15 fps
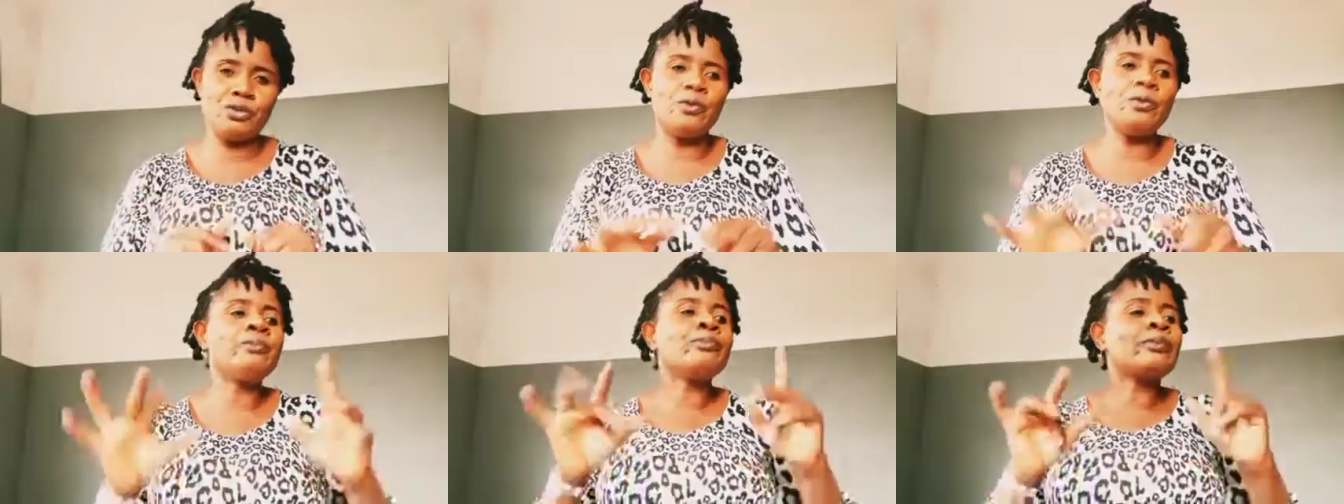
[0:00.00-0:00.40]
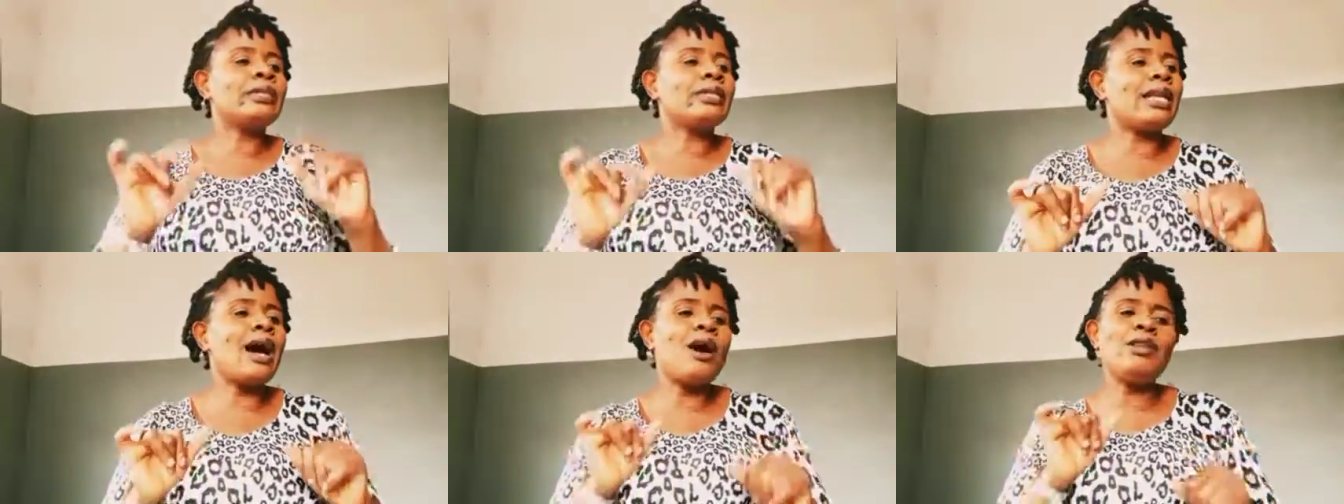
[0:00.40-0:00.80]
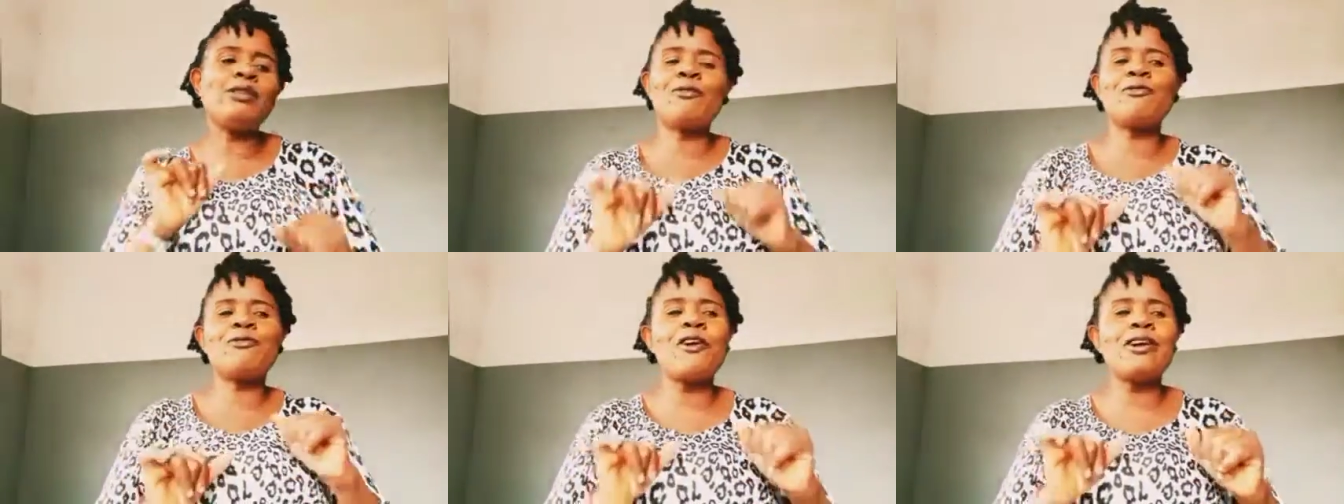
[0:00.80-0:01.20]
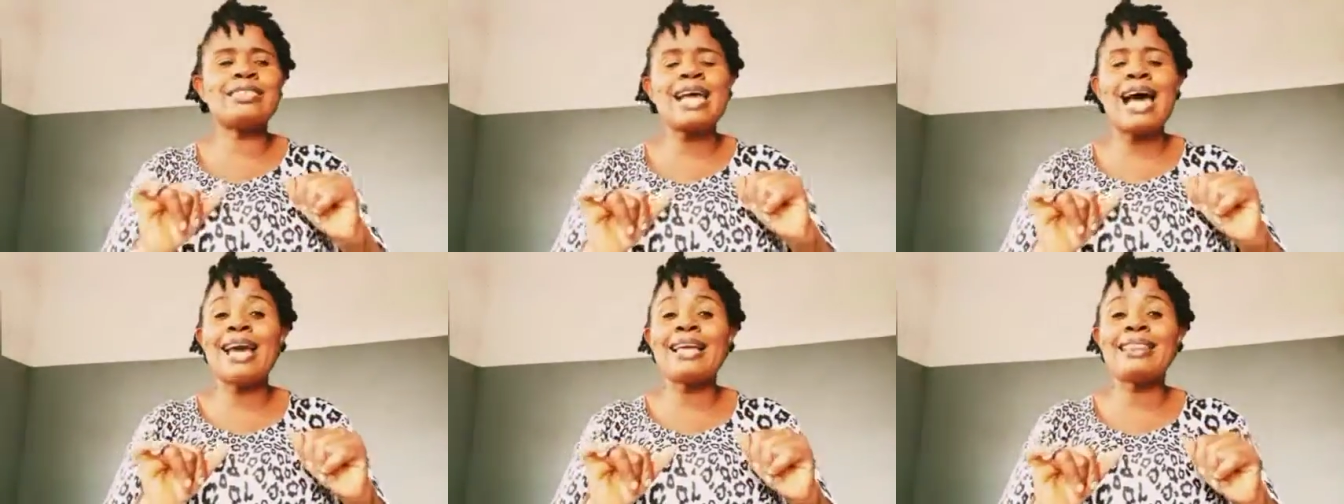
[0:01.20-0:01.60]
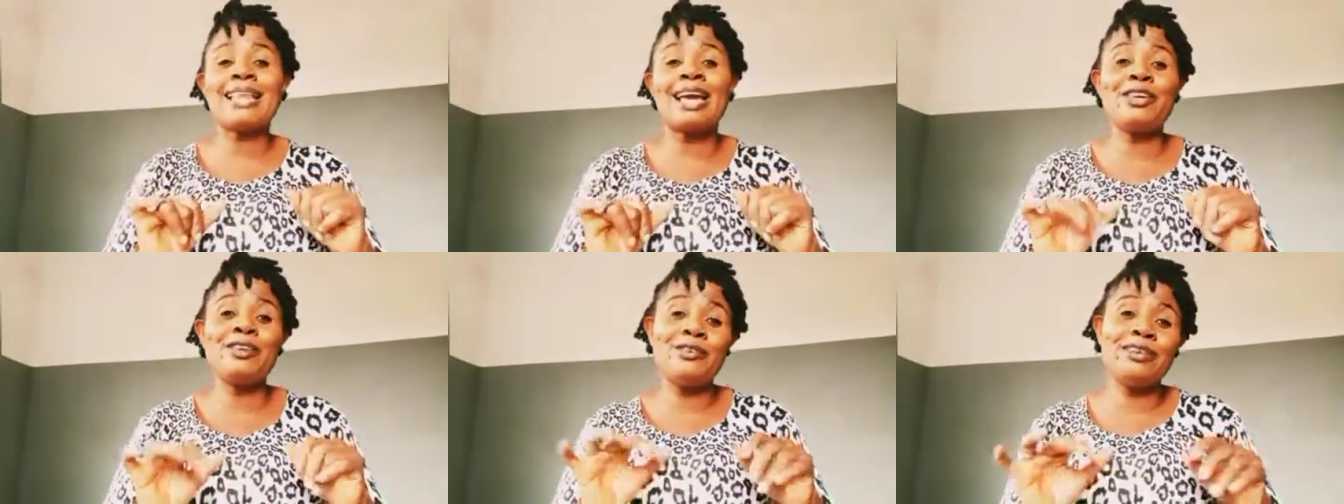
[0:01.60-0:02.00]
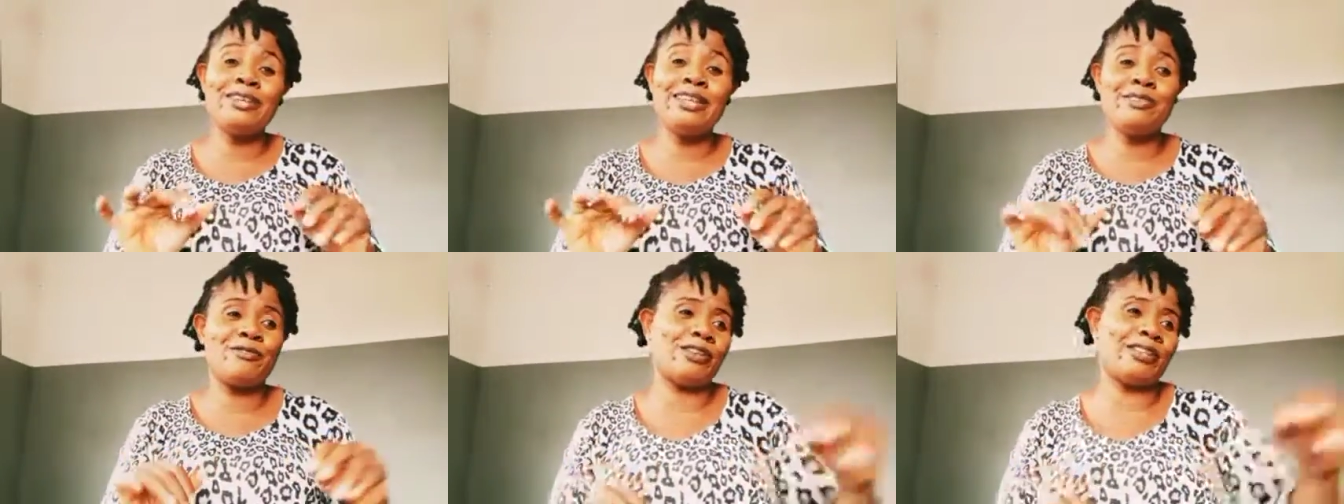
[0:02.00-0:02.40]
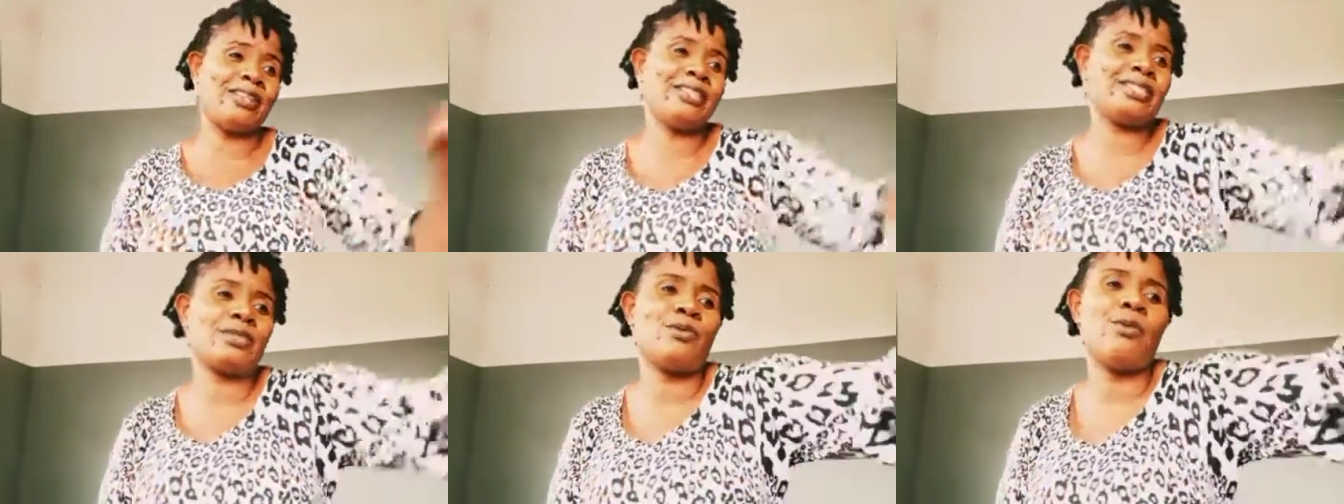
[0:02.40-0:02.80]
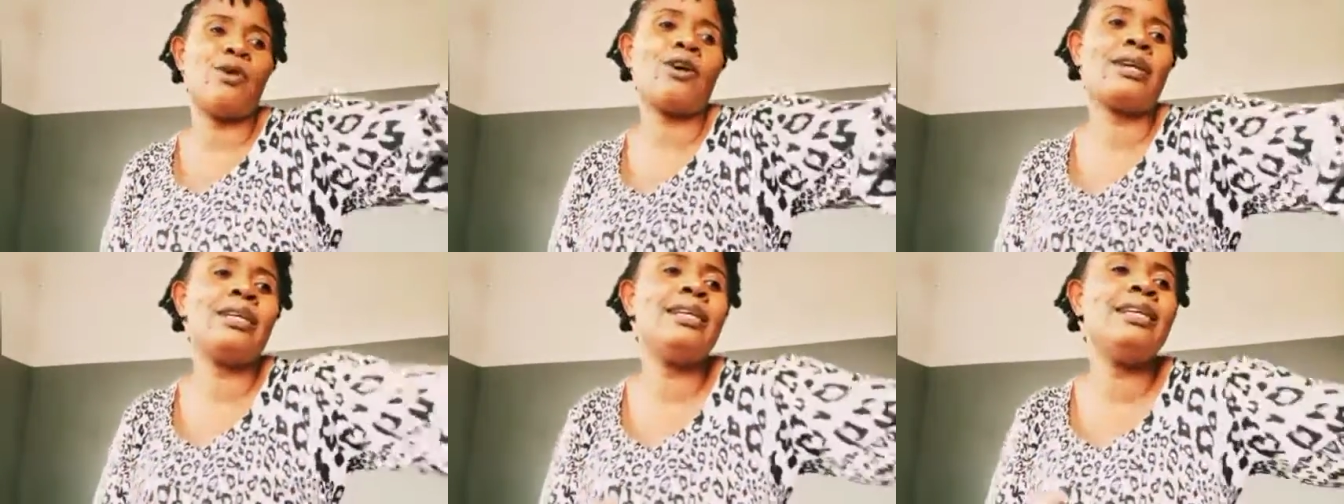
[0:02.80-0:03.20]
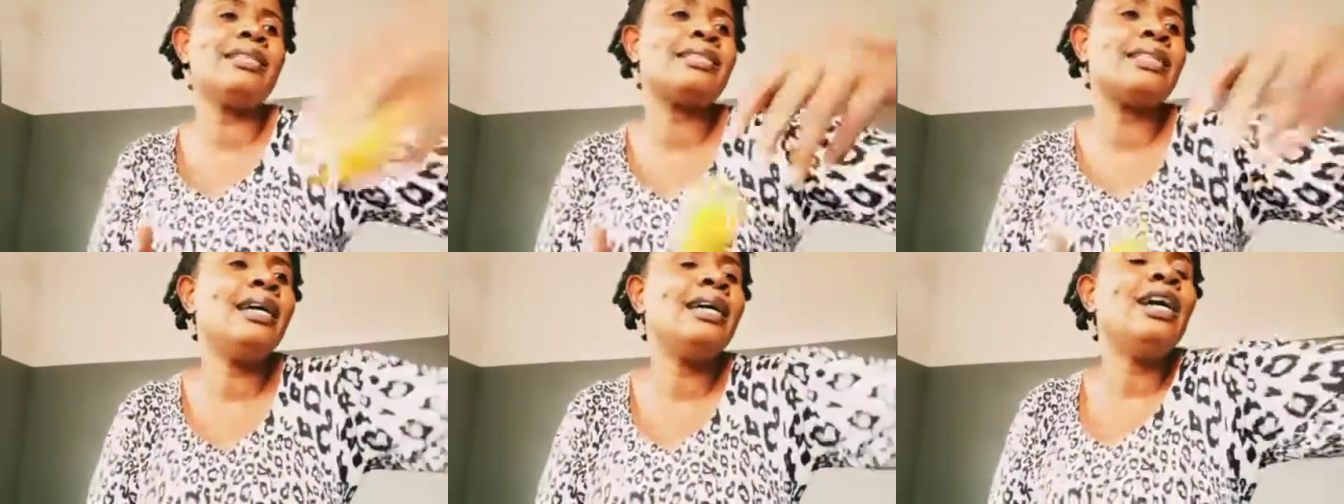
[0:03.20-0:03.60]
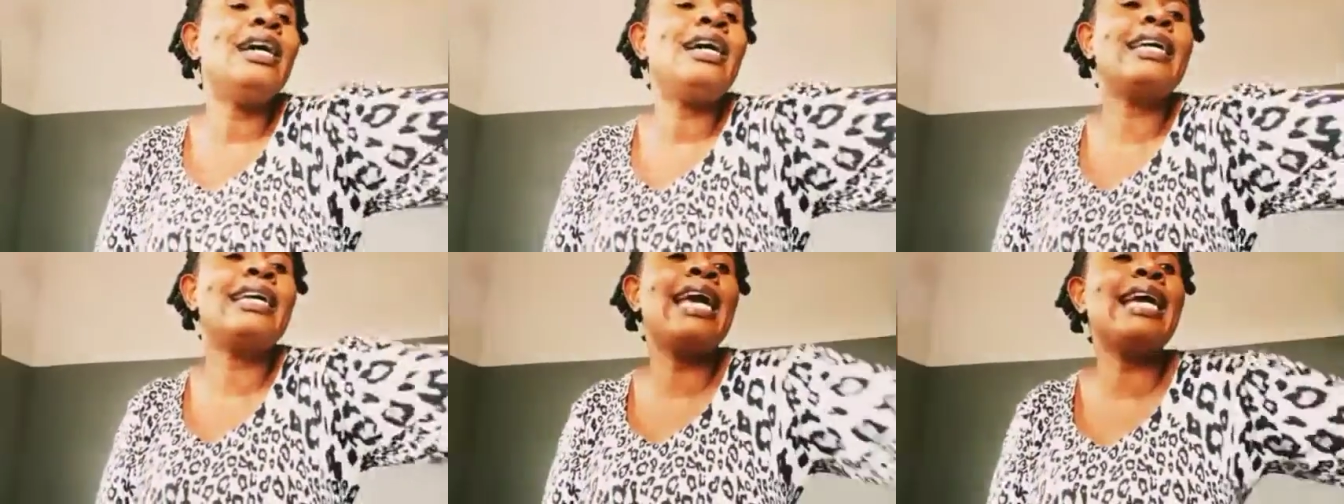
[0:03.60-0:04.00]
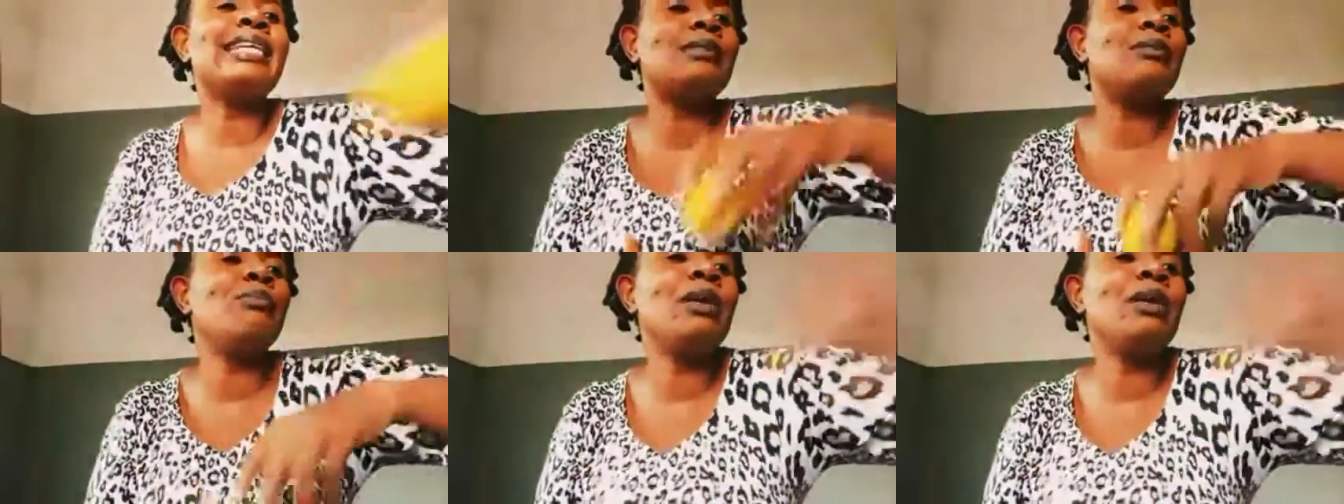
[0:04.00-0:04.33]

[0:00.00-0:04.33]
Now the first item you need for this work is, get me